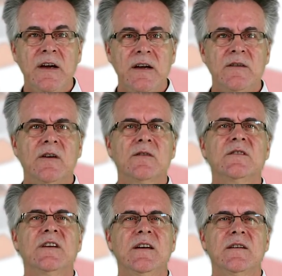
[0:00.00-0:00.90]
It
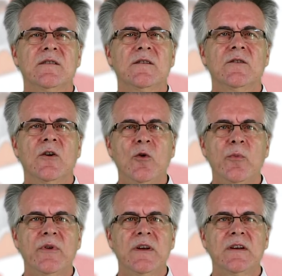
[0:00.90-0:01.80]
just takes an
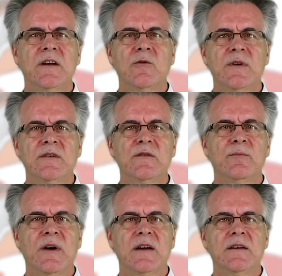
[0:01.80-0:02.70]
open and inquisitive
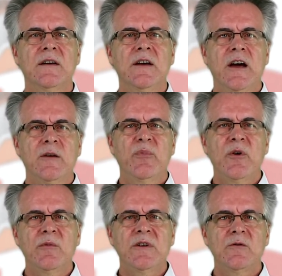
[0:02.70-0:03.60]
mind and
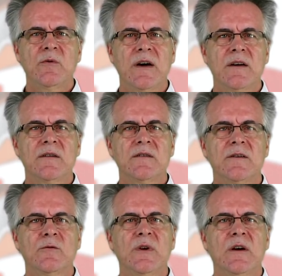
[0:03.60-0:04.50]
permanent awareness
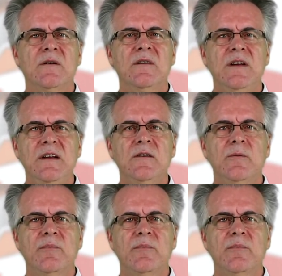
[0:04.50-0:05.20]
that we are neither